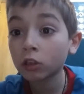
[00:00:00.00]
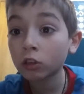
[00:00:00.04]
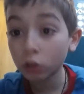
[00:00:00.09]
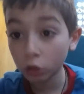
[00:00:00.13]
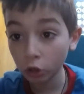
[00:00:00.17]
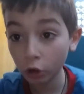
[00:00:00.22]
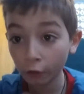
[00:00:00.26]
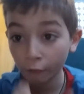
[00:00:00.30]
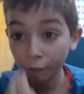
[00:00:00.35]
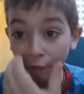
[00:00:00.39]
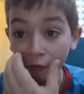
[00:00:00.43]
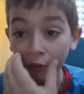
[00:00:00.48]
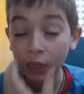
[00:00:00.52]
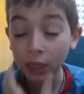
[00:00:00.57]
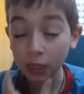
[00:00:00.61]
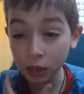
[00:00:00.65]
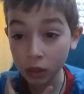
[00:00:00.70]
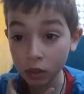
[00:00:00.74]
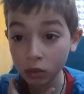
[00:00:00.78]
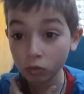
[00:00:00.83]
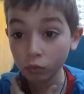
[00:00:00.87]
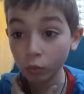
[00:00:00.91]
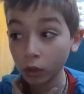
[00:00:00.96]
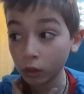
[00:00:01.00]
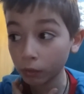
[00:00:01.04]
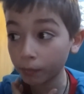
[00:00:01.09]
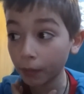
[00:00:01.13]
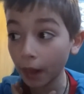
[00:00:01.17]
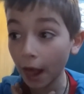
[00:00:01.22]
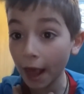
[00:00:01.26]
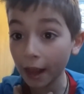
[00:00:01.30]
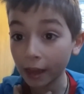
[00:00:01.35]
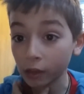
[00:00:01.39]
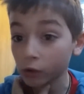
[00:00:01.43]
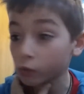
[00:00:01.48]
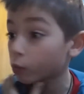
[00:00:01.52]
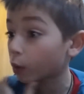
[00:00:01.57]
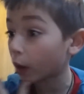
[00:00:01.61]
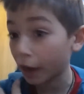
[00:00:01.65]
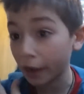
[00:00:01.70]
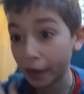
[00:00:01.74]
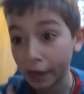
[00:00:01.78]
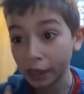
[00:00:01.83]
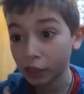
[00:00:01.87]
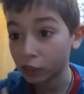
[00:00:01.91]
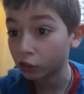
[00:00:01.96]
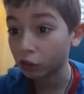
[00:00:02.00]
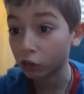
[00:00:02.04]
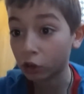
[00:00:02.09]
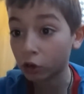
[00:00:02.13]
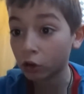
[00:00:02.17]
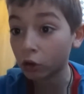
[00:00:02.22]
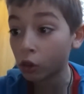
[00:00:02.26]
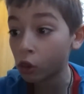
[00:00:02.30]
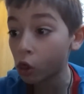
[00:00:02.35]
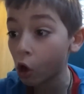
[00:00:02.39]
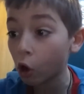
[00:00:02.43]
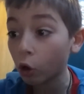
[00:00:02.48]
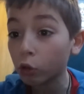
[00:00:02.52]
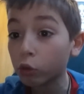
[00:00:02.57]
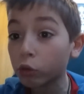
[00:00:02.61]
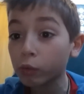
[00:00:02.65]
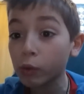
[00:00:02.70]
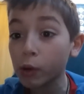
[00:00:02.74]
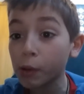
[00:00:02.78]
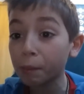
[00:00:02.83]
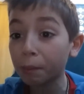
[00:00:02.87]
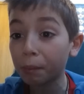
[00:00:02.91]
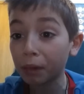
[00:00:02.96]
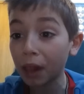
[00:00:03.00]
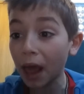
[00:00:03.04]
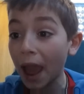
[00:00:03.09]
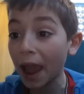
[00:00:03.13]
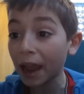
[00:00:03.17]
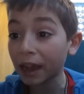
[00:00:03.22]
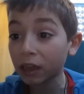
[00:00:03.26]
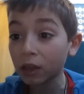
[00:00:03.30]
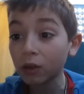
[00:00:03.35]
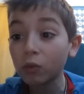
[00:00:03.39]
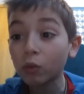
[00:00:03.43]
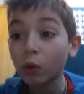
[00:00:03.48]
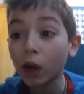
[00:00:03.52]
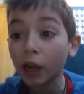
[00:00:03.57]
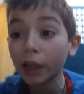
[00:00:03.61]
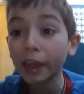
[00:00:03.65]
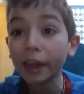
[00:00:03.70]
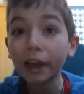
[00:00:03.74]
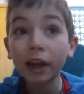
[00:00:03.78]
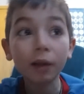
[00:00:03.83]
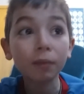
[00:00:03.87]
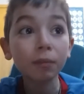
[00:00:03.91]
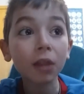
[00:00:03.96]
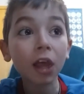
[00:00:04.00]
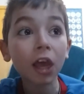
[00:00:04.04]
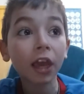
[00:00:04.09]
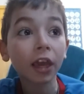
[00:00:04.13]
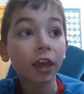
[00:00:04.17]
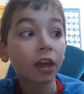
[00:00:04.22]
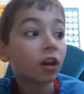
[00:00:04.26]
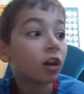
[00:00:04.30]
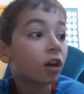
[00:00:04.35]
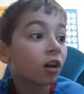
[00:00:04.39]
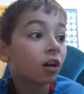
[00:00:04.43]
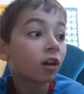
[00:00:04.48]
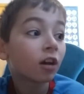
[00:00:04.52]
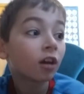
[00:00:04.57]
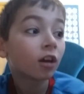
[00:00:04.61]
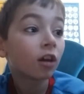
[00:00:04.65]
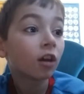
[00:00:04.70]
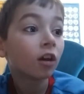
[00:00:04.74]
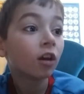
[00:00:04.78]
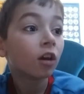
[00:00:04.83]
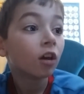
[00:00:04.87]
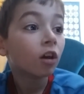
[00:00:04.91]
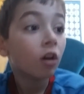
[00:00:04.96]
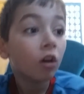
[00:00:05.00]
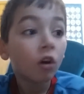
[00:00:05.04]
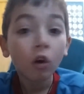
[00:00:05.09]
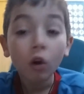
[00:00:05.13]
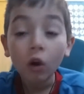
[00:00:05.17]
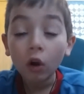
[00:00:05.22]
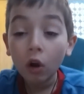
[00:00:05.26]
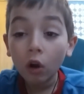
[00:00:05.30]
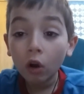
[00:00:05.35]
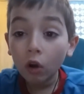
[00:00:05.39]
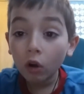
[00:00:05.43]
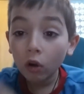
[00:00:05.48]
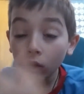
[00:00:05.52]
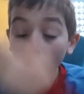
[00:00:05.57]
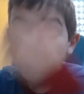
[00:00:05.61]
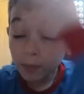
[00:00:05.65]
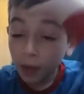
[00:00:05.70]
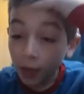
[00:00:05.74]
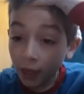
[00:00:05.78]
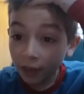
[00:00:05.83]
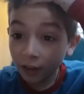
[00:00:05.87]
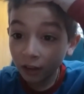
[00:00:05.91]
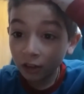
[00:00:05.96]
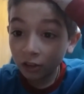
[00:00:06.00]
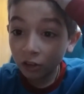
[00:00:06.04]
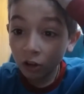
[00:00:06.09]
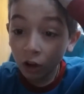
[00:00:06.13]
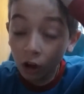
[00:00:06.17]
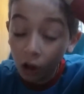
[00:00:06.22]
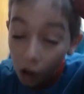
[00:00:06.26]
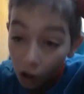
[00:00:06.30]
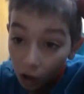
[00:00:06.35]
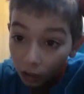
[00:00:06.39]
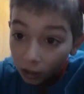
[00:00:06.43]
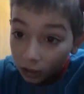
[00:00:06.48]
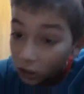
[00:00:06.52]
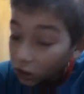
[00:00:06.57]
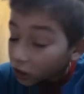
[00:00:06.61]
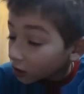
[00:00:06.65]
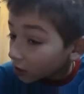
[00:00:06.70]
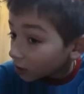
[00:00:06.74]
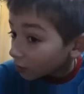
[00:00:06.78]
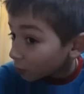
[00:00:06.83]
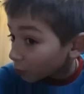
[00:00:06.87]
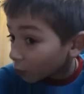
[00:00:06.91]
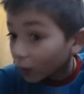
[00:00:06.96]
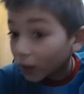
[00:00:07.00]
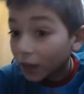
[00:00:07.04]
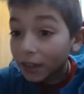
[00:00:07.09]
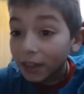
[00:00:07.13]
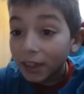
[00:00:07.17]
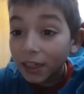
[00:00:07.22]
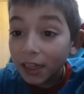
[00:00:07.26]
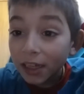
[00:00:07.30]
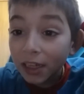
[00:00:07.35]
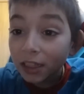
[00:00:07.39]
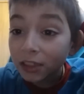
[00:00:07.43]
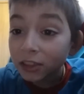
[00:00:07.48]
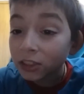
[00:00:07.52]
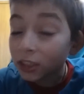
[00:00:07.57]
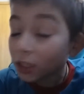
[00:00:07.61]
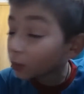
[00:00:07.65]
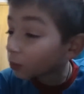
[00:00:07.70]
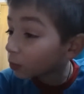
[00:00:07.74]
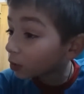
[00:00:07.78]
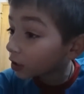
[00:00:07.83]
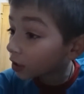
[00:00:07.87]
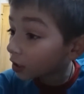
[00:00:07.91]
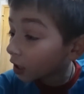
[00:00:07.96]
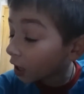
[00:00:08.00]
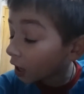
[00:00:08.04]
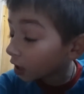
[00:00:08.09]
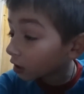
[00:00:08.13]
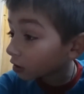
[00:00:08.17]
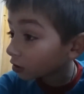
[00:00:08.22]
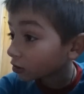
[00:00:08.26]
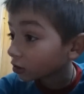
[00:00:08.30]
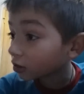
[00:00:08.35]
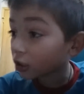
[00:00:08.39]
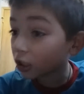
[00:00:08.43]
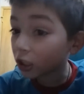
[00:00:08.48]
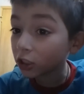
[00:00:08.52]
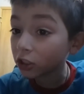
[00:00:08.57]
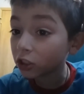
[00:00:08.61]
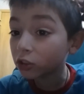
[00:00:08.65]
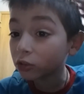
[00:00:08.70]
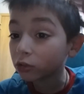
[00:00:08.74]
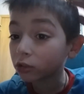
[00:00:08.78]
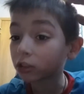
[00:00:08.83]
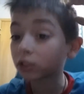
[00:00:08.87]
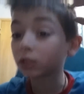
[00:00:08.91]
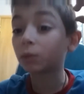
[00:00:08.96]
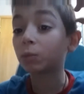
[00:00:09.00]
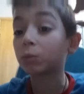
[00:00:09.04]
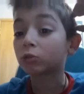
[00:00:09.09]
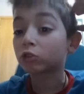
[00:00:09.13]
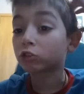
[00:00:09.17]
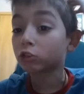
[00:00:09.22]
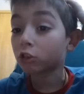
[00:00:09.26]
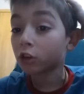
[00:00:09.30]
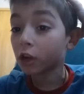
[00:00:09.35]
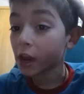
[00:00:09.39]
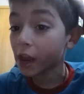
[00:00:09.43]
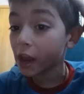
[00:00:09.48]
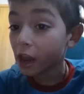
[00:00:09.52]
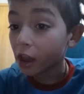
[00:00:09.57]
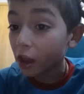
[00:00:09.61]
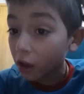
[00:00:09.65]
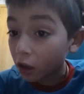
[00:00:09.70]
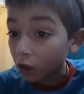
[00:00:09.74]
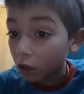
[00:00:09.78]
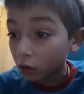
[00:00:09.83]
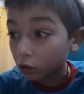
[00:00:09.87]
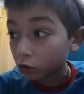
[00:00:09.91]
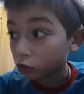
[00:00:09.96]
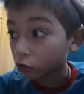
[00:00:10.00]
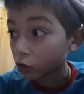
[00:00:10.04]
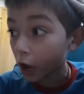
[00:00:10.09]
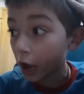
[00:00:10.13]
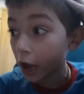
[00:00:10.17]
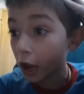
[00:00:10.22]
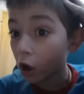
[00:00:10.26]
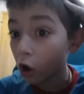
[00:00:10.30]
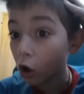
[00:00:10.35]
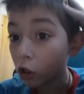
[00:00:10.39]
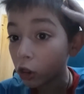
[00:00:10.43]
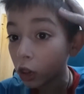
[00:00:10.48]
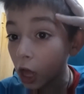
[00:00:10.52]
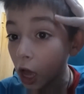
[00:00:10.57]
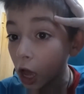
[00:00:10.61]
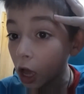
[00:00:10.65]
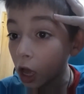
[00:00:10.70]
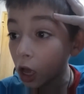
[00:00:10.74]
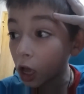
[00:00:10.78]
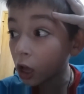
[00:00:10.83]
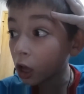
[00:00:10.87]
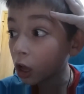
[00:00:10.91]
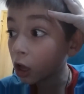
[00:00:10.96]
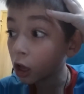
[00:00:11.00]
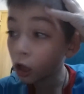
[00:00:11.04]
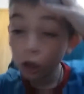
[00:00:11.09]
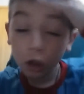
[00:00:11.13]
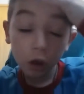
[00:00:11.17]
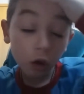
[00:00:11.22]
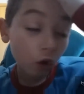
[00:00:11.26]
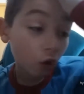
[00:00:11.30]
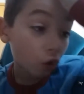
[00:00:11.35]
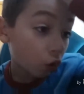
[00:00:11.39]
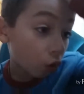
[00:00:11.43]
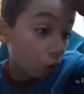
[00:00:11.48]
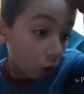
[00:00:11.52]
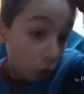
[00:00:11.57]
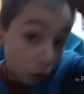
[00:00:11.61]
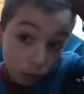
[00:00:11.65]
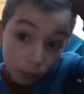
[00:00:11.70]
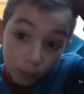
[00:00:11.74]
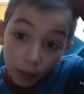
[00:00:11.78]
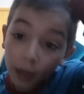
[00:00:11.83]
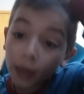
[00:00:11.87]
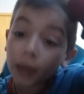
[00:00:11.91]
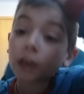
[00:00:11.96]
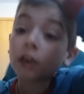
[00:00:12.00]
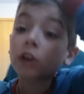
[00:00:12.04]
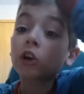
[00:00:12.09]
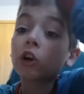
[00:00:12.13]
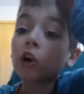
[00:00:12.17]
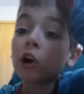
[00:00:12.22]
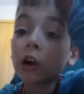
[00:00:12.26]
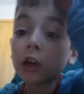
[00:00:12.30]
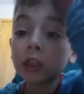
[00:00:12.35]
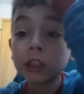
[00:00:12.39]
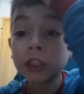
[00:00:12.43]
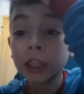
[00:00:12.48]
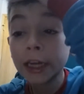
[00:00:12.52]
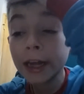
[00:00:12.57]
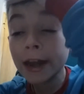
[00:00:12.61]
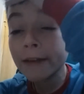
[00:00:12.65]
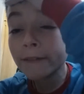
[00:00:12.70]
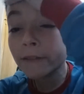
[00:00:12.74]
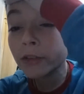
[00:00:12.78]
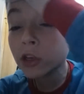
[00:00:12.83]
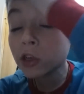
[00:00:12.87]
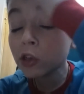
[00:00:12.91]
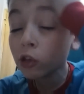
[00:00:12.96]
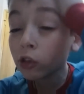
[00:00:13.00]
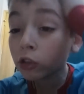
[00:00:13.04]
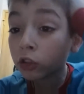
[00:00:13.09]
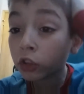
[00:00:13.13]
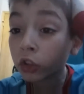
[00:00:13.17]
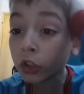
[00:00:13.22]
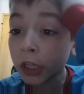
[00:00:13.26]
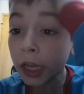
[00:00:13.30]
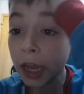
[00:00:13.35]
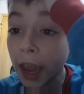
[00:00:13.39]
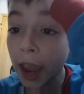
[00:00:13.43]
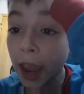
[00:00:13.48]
your face was black and white and your clothes were black and white? I'm like, oh my gosh. And then one day someone colored on you with some Crayola? Oh my gosh, I never knew